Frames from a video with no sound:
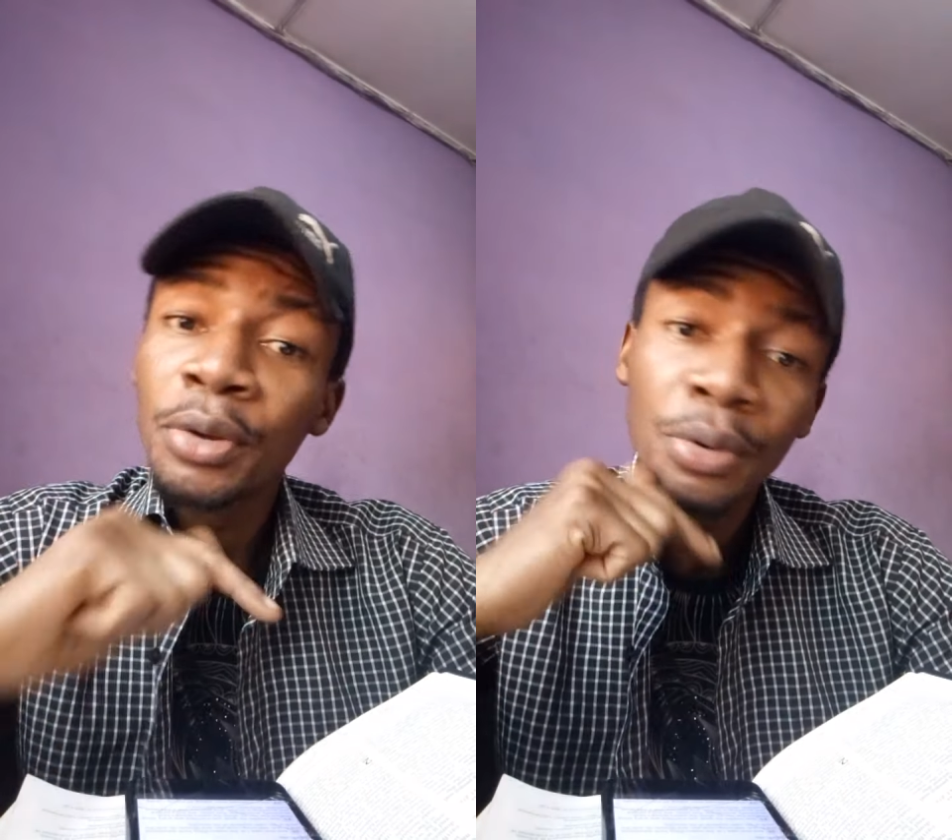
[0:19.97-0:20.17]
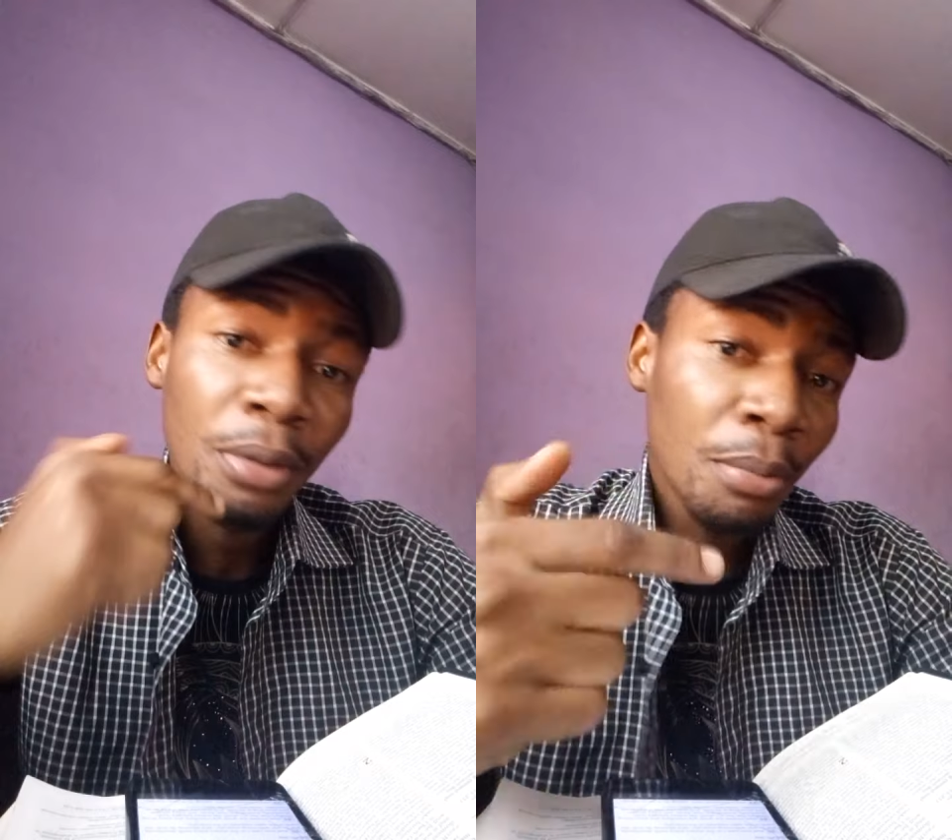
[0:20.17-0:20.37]

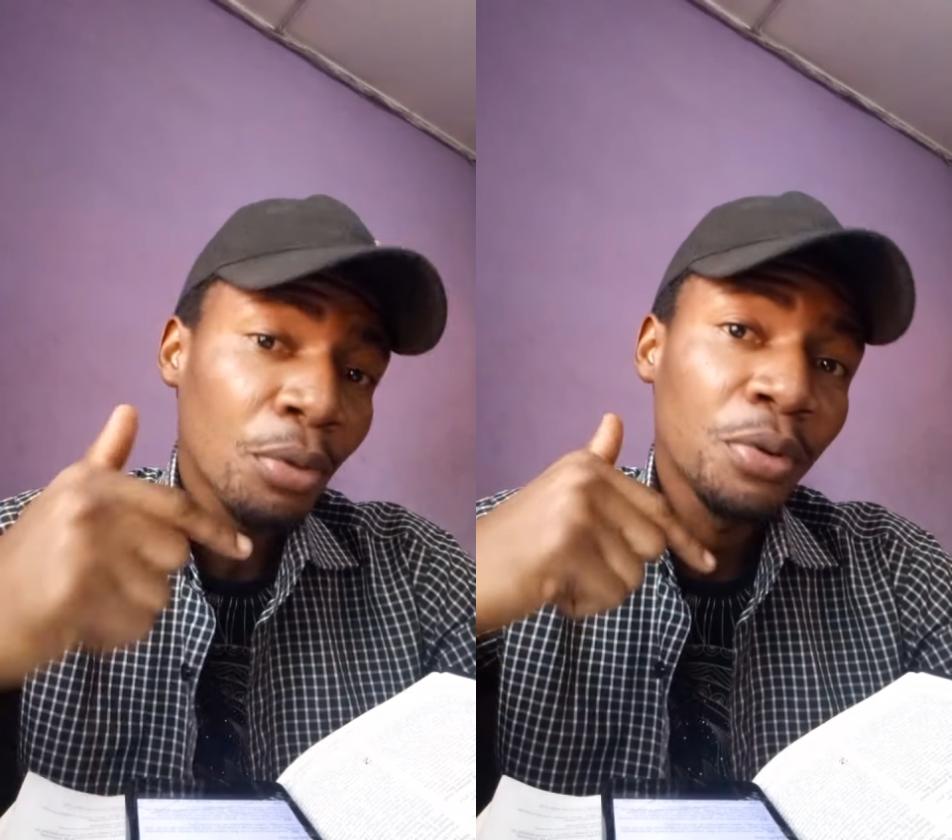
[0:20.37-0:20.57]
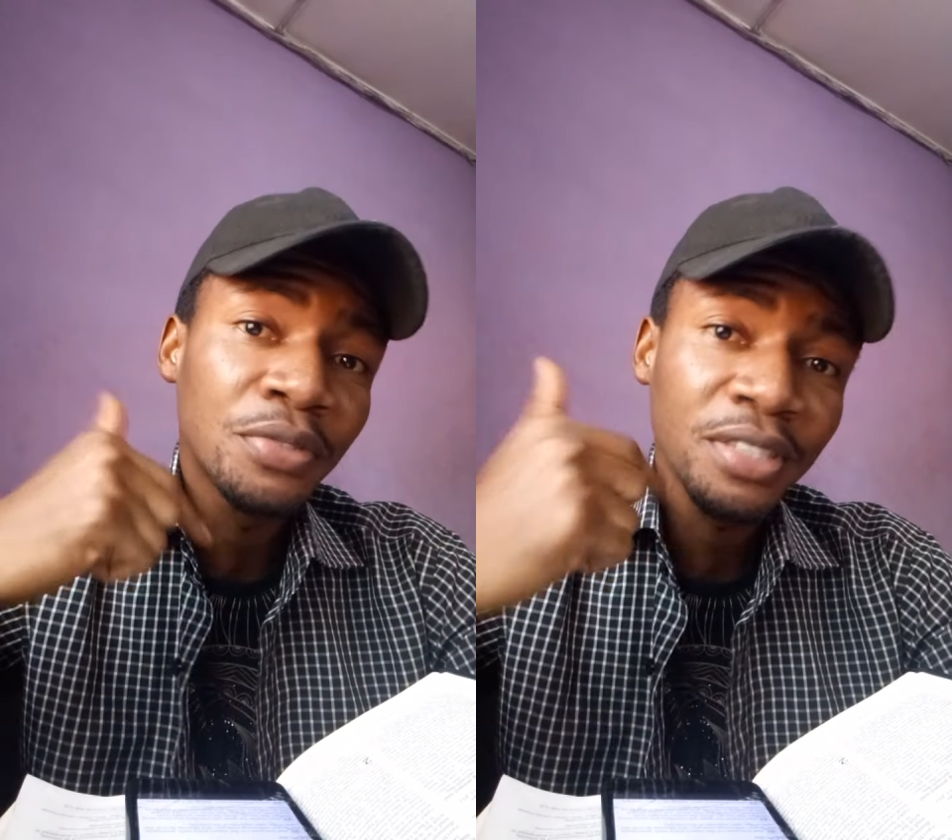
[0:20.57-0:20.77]

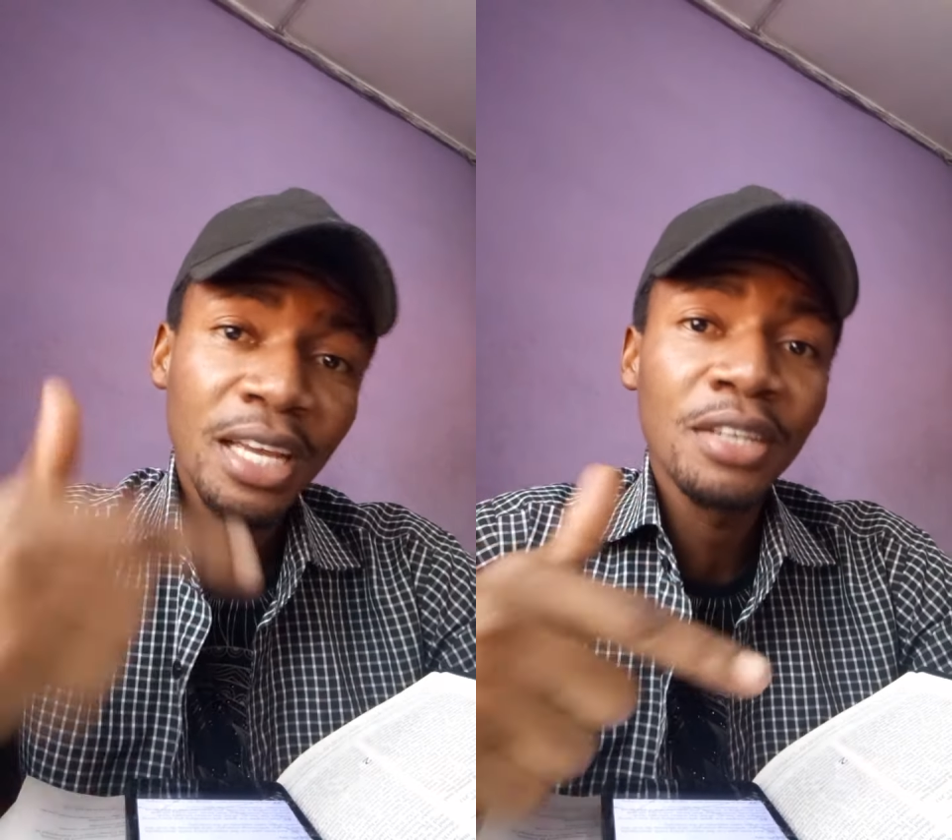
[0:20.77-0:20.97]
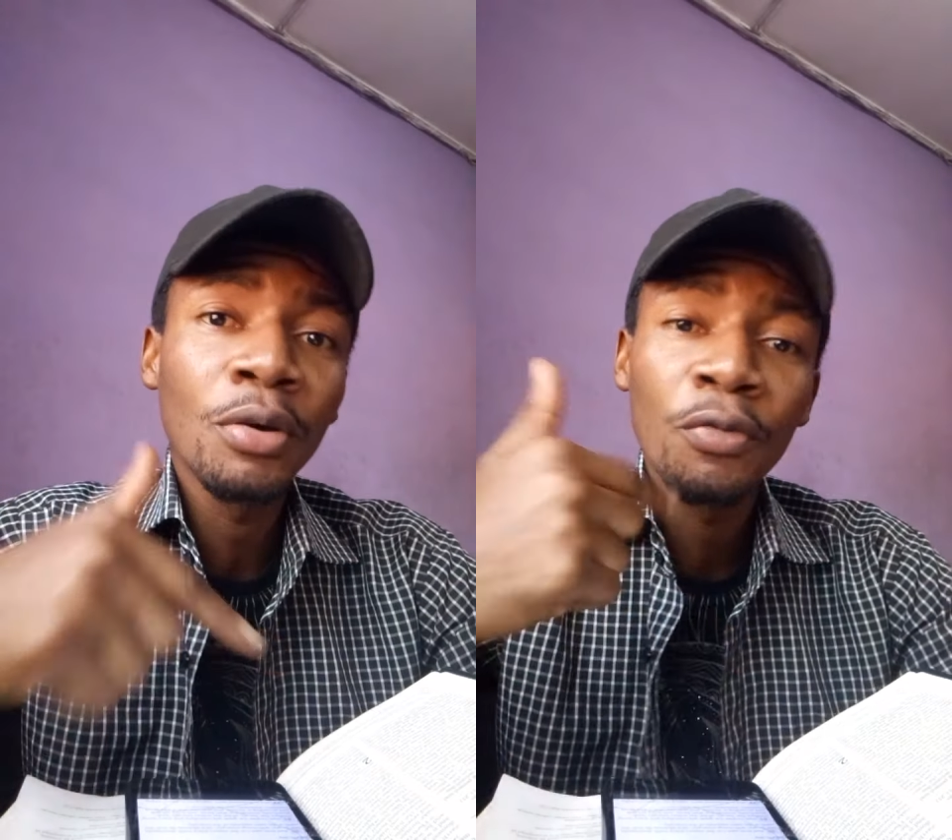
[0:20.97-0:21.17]
Remember, we've
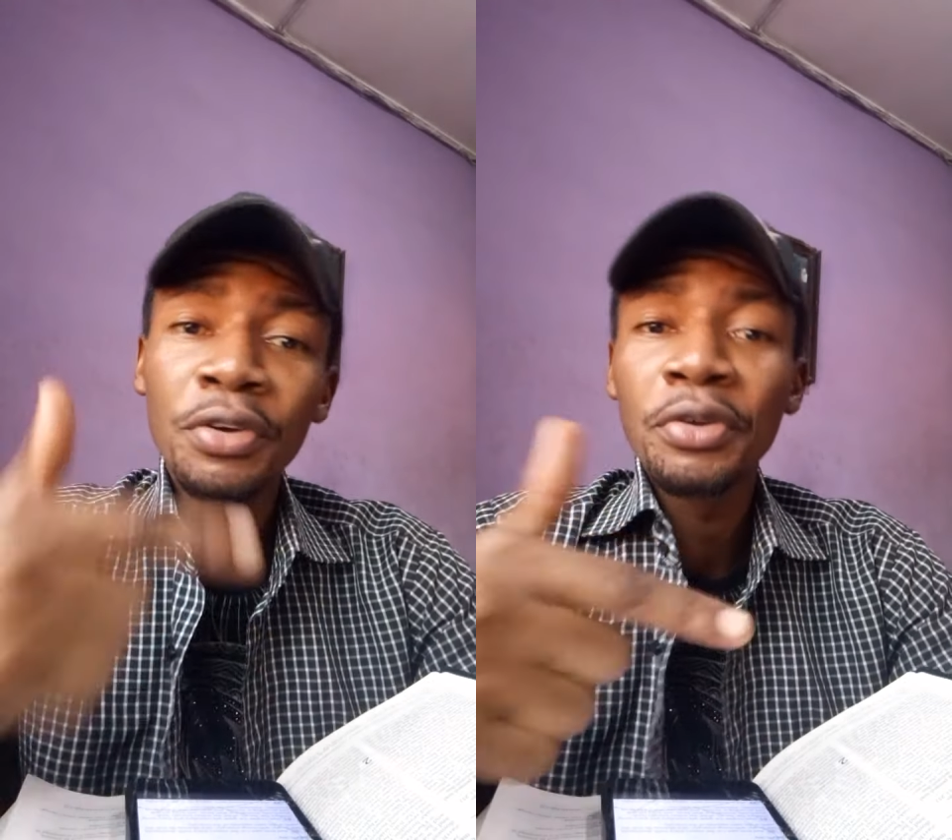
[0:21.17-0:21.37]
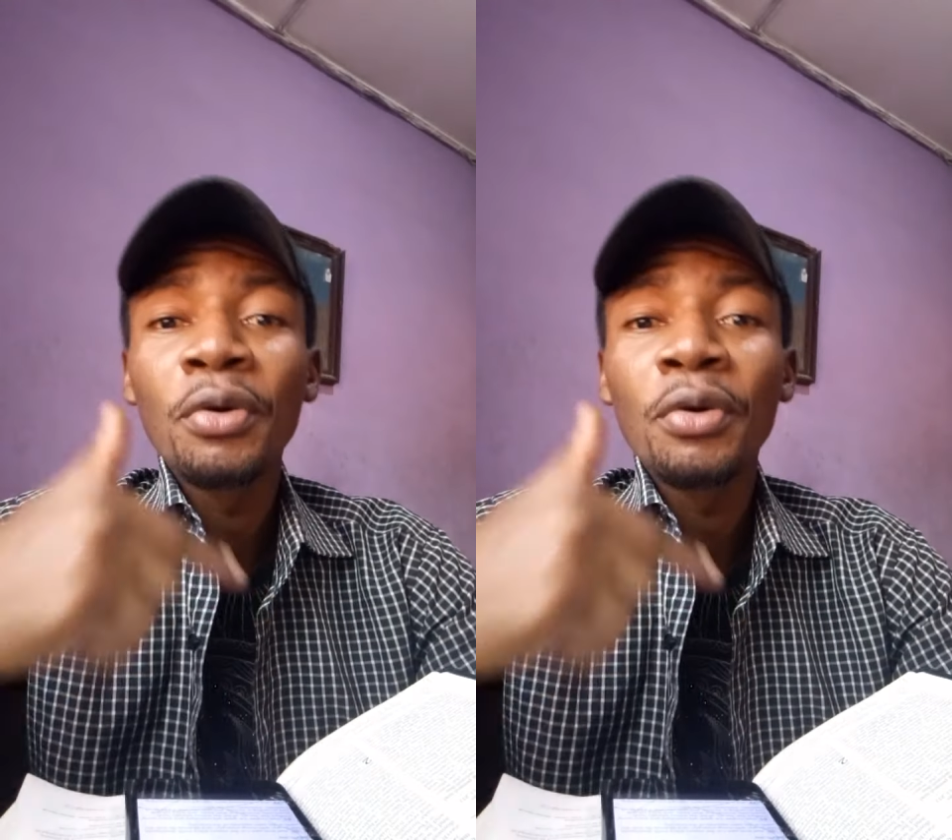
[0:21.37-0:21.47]
said it over and